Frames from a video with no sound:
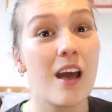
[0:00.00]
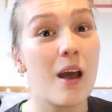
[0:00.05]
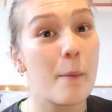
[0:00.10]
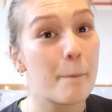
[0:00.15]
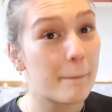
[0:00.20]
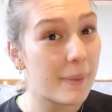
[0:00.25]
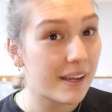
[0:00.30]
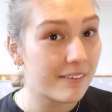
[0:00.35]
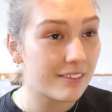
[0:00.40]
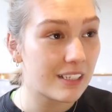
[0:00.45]

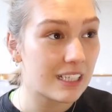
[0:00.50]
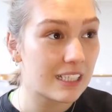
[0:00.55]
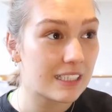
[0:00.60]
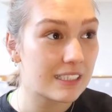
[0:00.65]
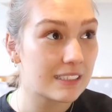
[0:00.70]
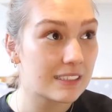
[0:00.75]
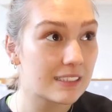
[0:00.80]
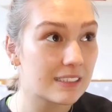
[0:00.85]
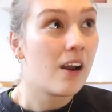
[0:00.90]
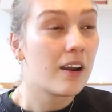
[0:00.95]

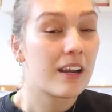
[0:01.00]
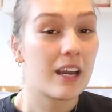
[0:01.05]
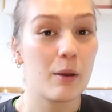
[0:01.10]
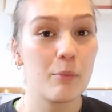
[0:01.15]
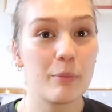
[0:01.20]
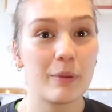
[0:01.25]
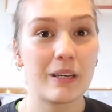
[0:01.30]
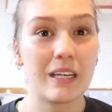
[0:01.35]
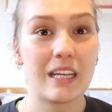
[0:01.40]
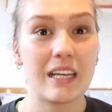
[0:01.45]
Beverley's
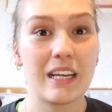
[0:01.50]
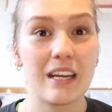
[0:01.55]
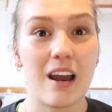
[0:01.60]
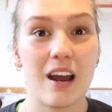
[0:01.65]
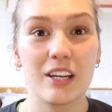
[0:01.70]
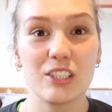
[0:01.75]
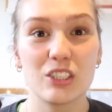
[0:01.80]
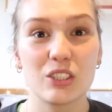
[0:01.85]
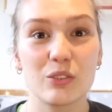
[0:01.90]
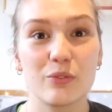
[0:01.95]
company. I
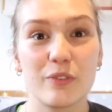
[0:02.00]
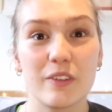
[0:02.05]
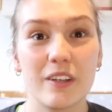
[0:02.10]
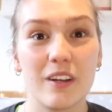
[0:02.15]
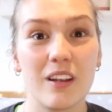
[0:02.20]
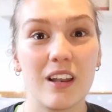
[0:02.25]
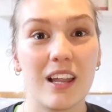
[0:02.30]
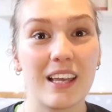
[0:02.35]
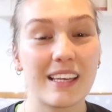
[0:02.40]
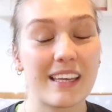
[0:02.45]
just feel
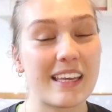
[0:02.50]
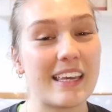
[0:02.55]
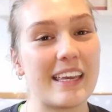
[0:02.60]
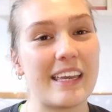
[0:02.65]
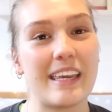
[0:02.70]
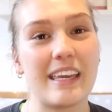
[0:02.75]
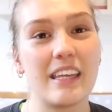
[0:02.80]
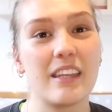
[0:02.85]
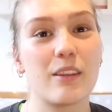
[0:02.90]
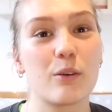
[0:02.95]
like
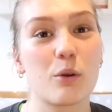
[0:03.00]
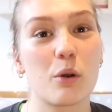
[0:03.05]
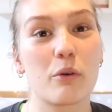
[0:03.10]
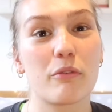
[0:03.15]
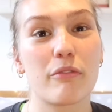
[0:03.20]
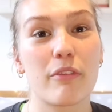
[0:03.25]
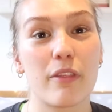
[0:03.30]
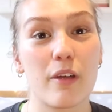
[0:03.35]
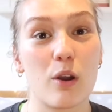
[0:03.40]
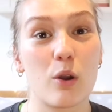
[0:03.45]
either
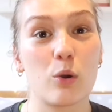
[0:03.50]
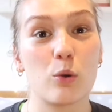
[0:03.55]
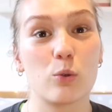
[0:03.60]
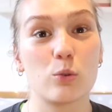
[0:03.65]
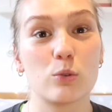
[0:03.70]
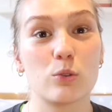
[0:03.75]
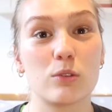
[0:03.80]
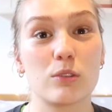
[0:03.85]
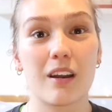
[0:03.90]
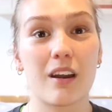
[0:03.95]
of
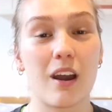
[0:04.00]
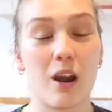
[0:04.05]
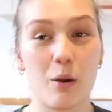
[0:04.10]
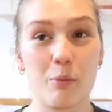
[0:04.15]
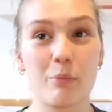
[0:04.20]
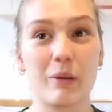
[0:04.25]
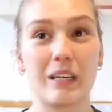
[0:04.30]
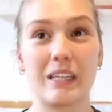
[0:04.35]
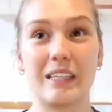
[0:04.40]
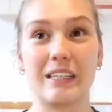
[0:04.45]
those
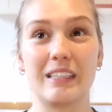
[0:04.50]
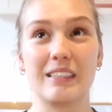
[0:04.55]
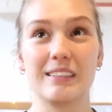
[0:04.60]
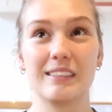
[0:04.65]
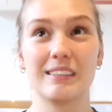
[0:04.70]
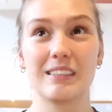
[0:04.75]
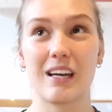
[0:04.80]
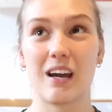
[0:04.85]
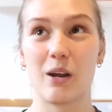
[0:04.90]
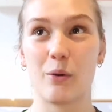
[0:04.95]
companies
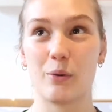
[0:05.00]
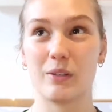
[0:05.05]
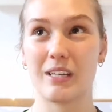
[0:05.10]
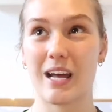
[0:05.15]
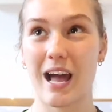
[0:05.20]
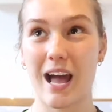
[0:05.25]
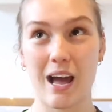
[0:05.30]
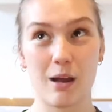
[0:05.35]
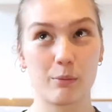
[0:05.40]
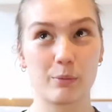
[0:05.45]
I would
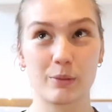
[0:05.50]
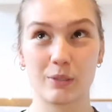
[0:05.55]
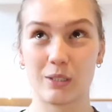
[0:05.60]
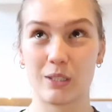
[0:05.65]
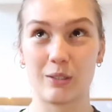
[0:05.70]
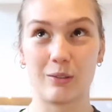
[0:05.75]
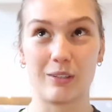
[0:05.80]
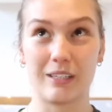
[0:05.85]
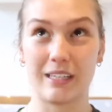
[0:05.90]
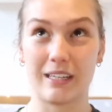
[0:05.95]

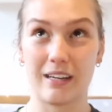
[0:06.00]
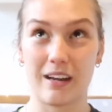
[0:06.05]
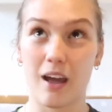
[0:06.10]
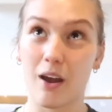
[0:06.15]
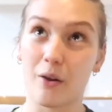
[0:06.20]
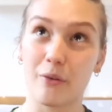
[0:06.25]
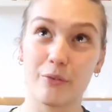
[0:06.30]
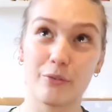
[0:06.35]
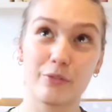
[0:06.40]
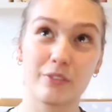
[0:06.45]
absolutely
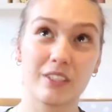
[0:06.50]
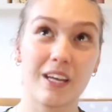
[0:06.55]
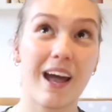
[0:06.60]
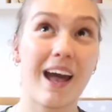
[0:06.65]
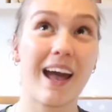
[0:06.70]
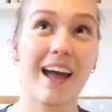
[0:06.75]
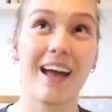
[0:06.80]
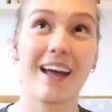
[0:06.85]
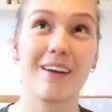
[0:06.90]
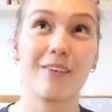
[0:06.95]
love to
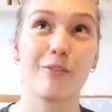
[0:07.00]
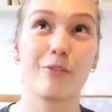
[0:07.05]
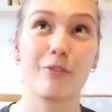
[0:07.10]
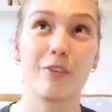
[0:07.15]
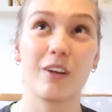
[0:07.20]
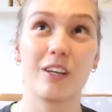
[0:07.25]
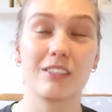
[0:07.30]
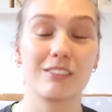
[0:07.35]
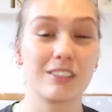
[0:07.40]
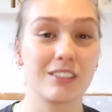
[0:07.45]
have
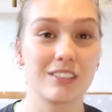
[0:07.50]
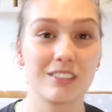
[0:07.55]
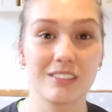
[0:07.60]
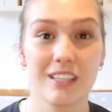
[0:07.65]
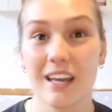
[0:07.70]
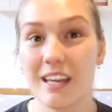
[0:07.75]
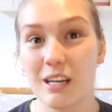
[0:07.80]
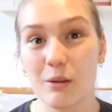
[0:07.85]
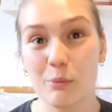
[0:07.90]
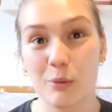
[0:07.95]
a
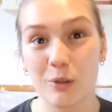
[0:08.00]
sustainable